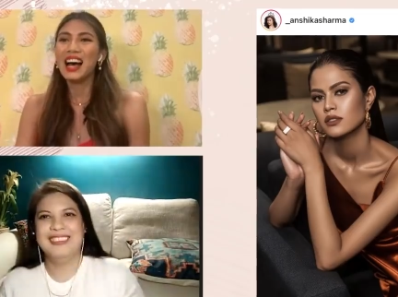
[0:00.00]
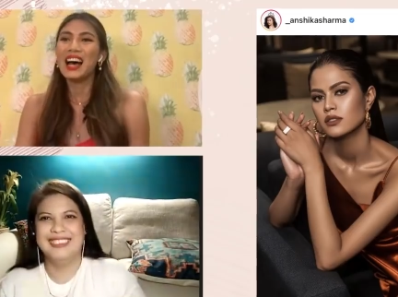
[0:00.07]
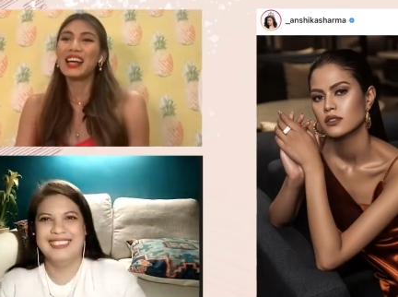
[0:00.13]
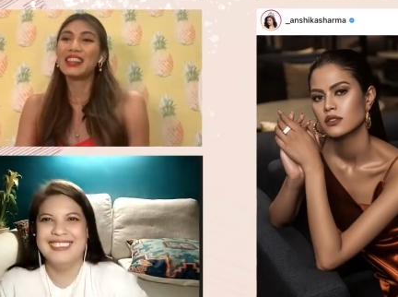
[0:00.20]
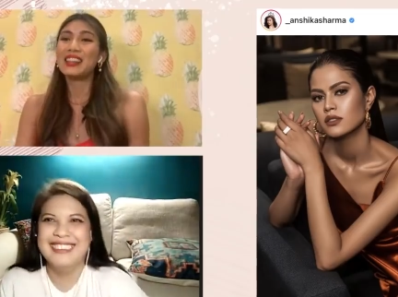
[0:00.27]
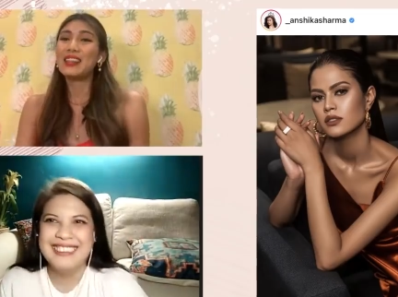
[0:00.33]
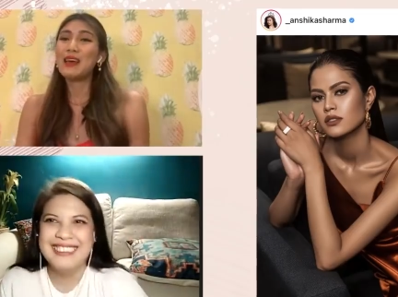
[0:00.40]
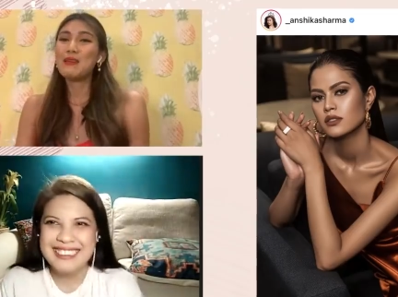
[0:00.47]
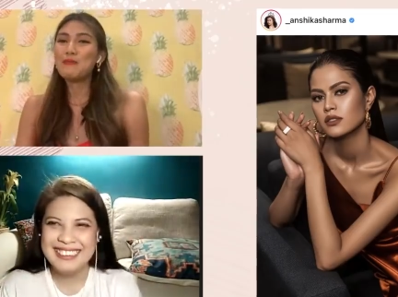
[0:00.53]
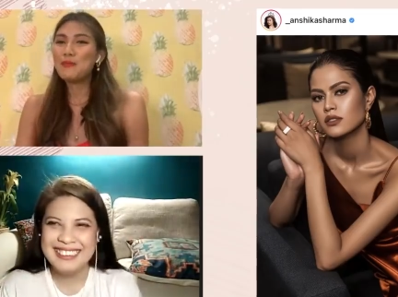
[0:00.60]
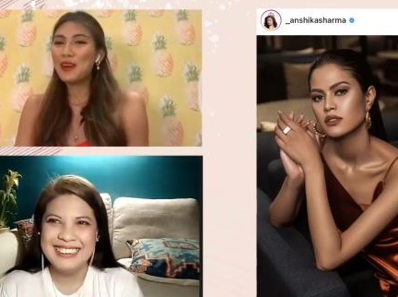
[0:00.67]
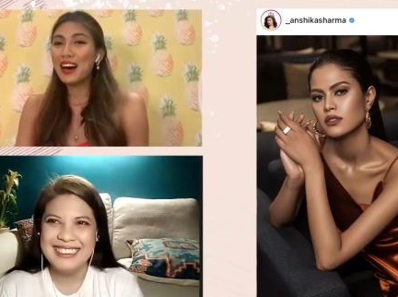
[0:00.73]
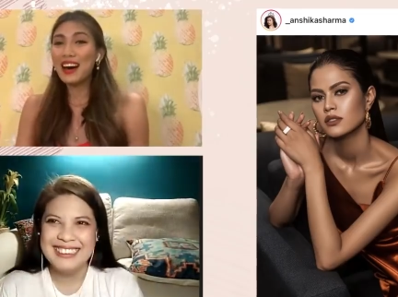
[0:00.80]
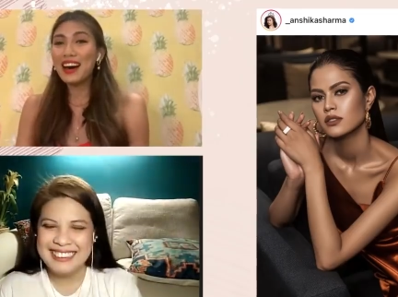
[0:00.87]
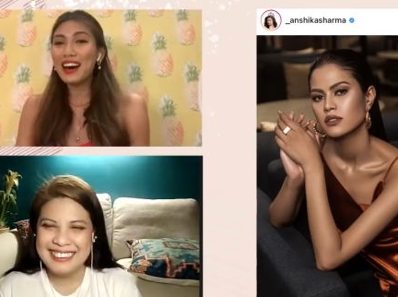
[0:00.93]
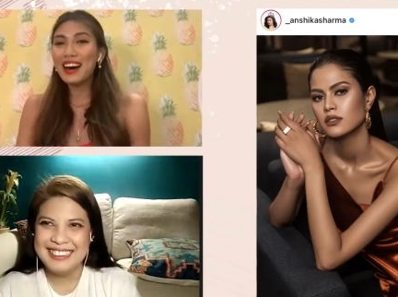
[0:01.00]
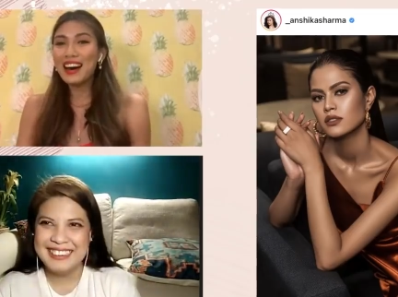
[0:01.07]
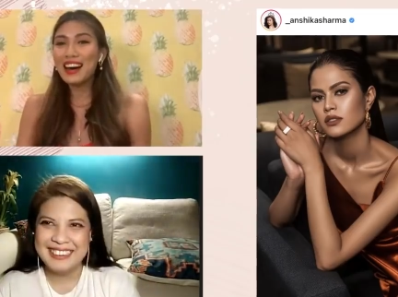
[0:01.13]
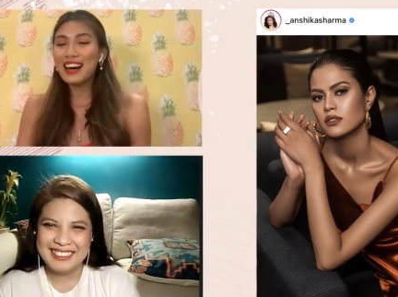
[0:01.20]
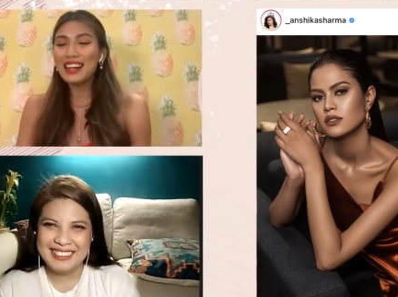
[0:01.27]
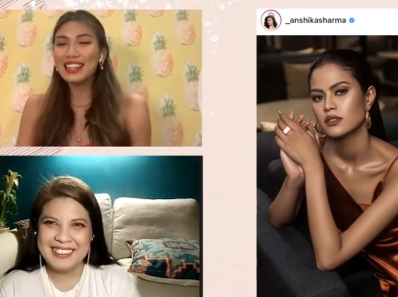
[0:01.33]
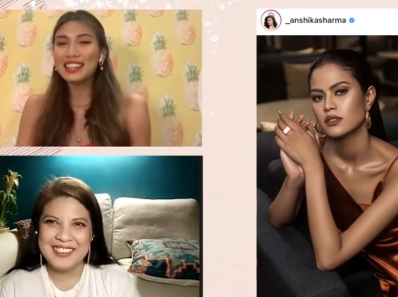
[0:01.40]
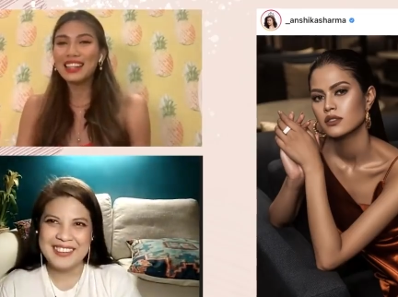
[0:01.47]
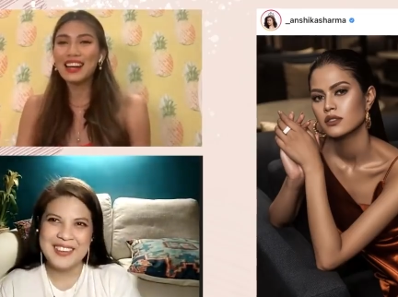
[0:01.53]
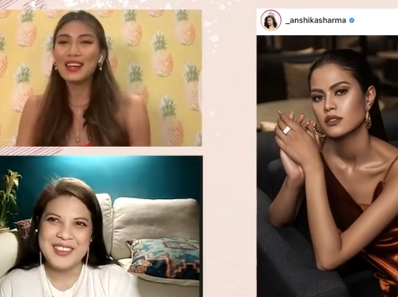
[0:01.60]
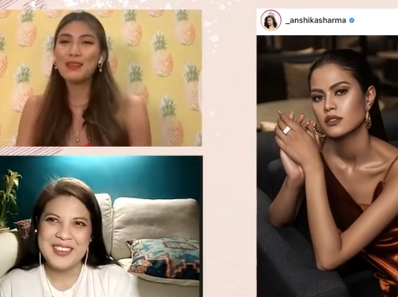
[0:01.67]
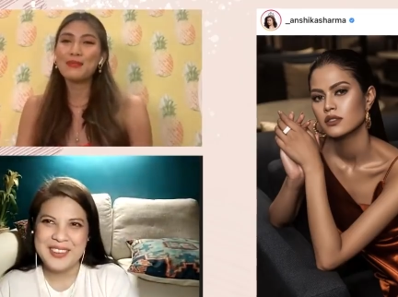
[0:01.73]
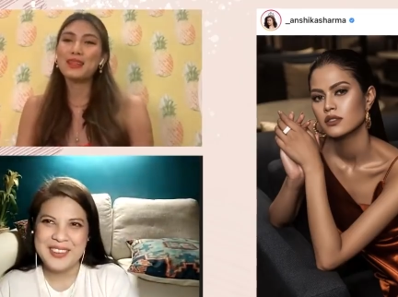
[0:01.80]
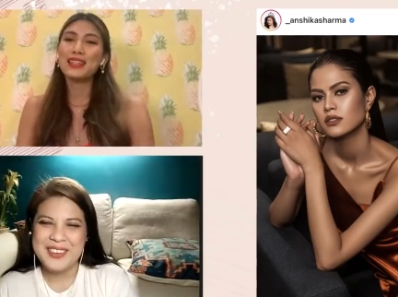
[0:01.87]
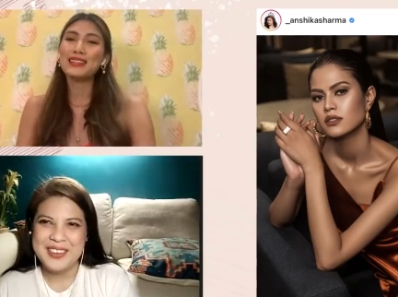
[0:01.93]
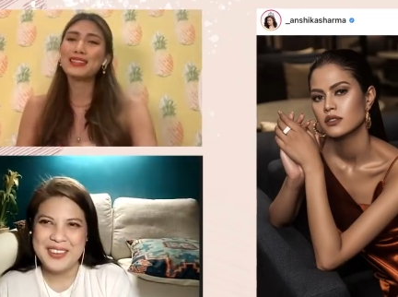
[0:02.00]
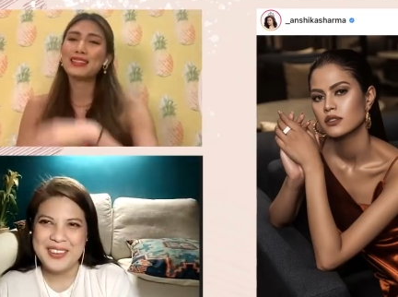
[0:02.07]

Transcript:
Speaker 1: Nepal! I mean,